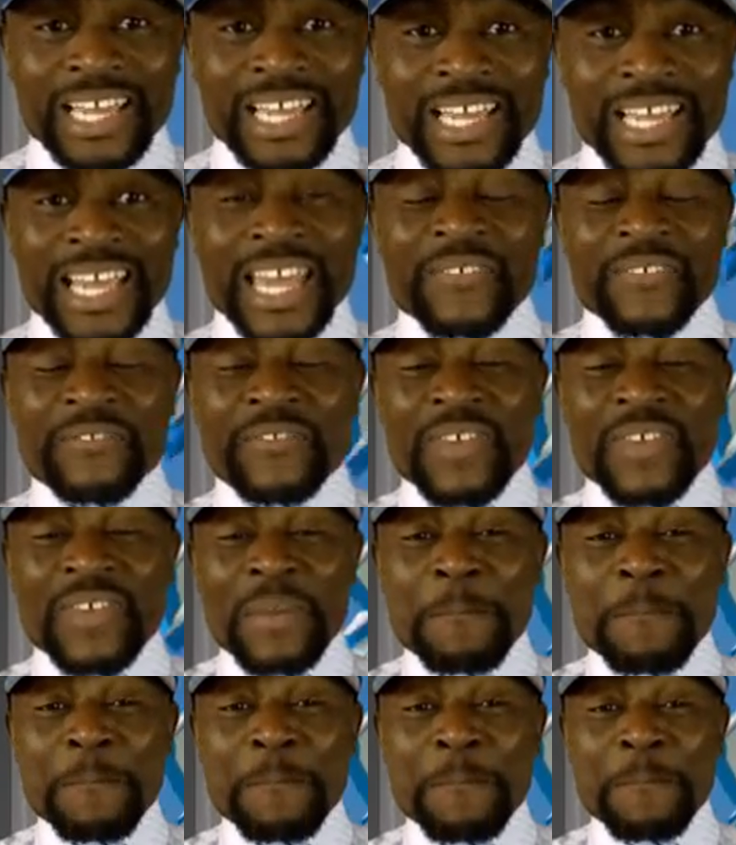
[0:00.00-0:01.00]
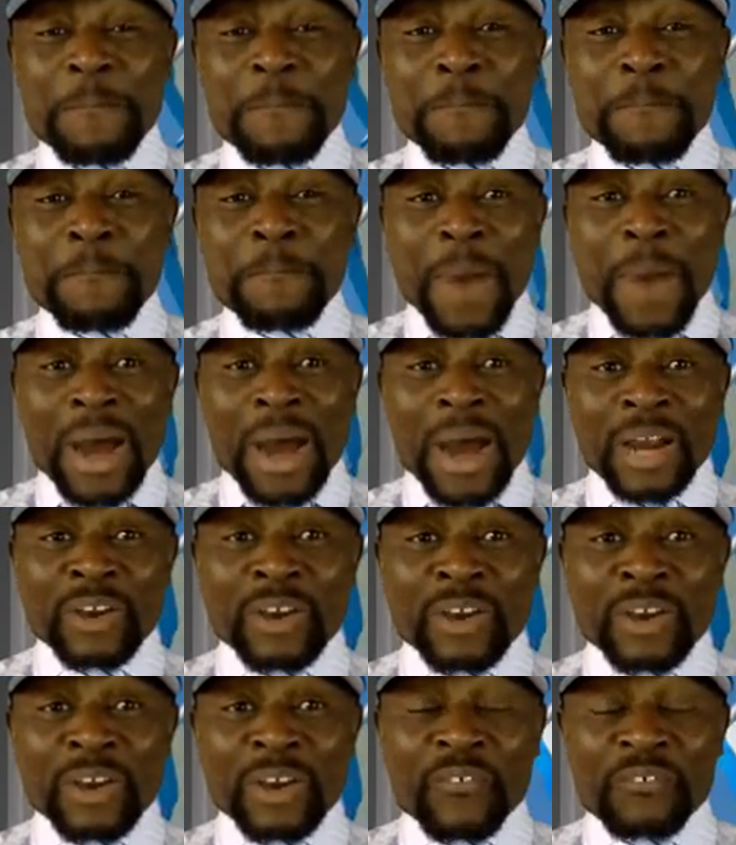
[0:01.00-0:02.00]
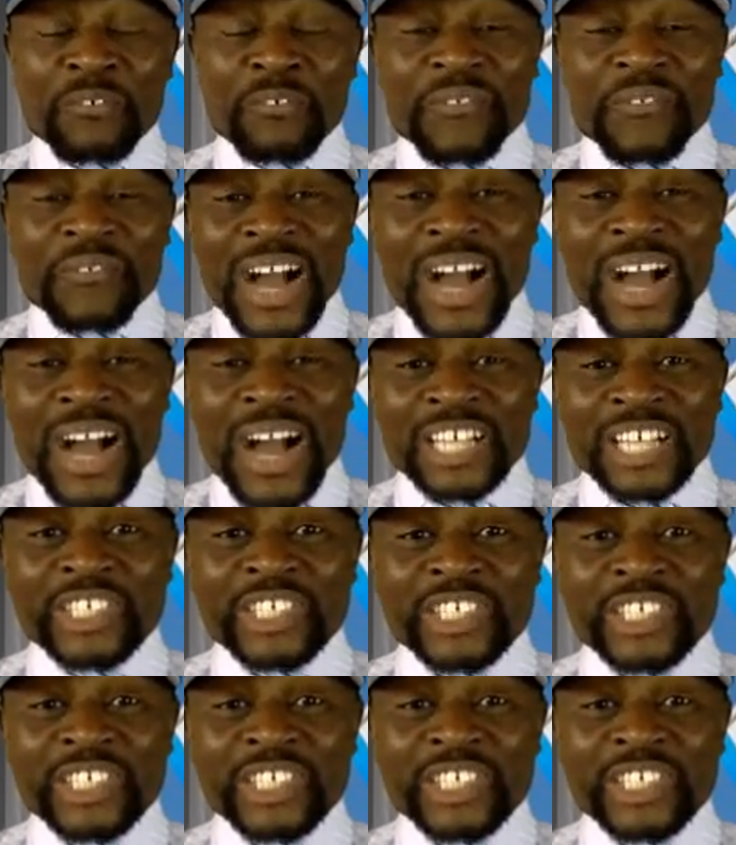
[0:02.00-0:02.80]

So they develop technology, they